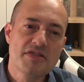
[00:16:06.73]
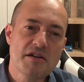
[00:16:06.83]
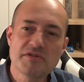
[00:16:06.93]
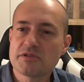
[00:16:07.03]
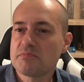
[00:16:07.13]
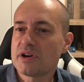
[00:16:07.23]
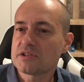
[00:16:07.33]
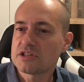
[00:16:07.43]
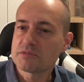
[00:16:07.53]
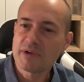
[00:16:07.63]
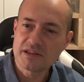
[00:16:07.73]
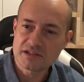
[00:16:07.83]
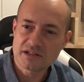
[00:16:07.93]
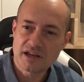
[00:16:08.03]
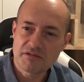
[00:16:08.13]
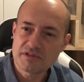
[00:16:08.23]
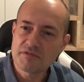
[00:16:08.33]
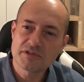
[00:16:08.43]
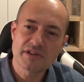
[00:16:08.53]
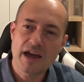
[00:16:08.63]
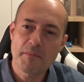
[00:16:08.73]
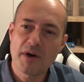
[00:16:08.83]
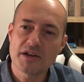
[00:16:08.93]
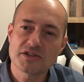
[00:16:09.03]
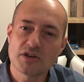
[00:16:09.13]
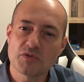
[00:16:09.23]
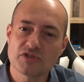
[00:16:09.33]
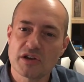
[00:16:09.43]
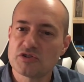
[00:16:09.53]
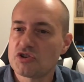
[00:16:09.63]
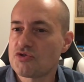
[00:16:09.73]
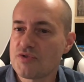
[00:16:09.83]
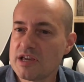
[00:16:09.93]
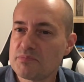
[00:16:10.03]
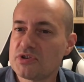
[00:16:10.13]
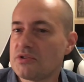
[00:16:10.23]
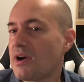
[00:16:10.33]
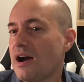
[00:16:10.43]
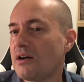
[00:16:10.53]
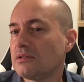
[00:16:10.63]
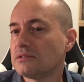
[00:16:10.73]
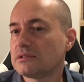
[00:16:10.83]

There isn't much suspense in here, and there isn't that much that's going to creep you out.